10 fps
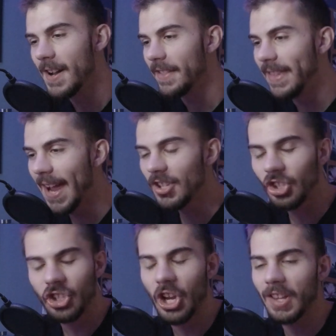That
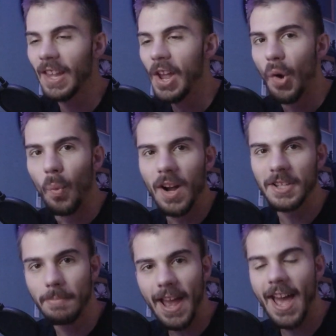shit
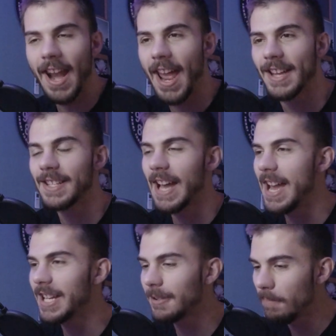was badass.
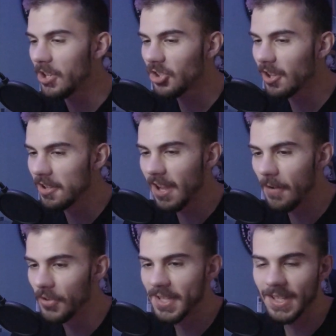I especially
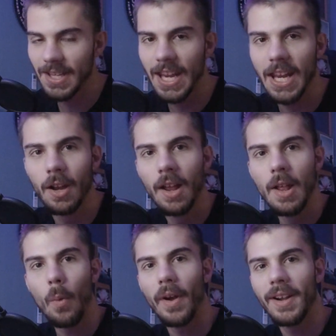love the scene
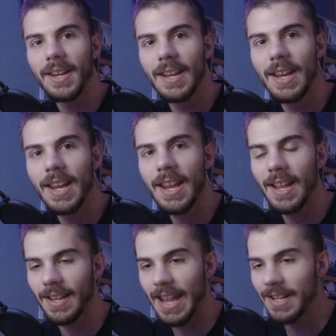where
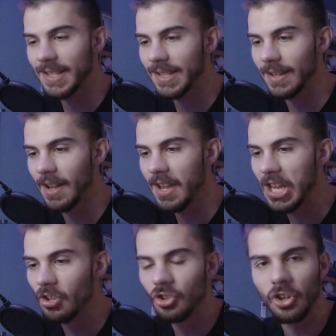he gets
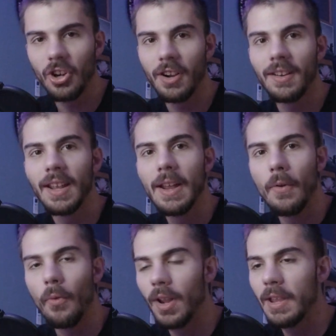injured
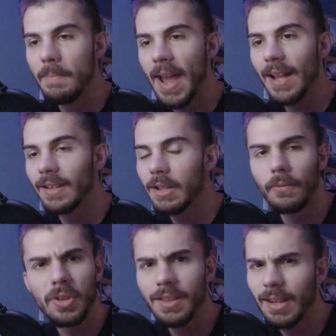really badly.
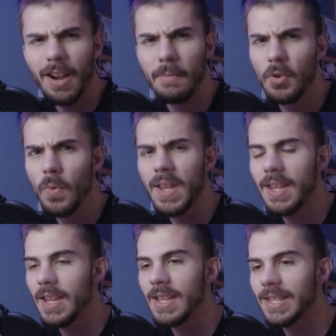Through the entire movie,
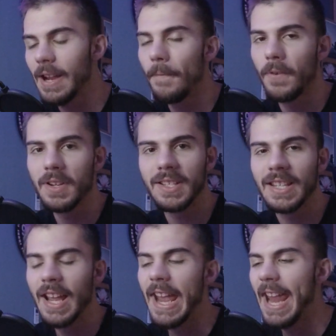he
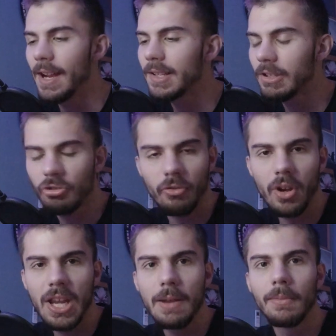suffers
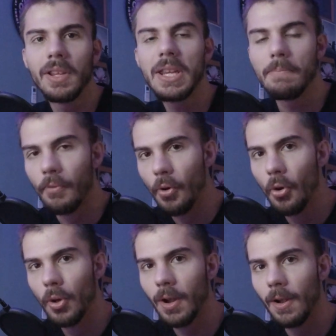extremely
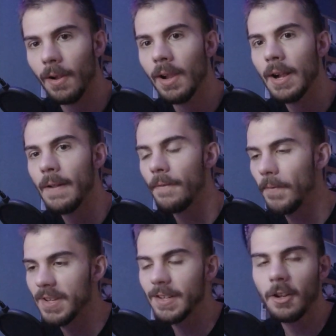brutal
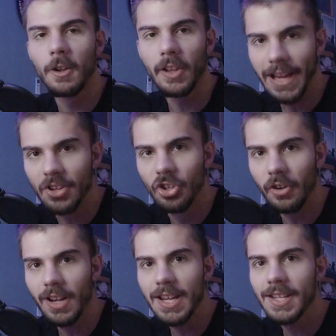physical
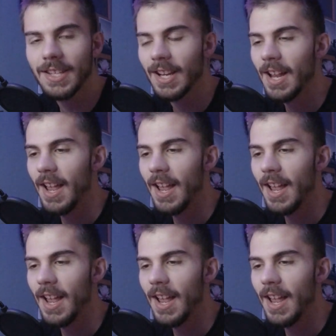injuries,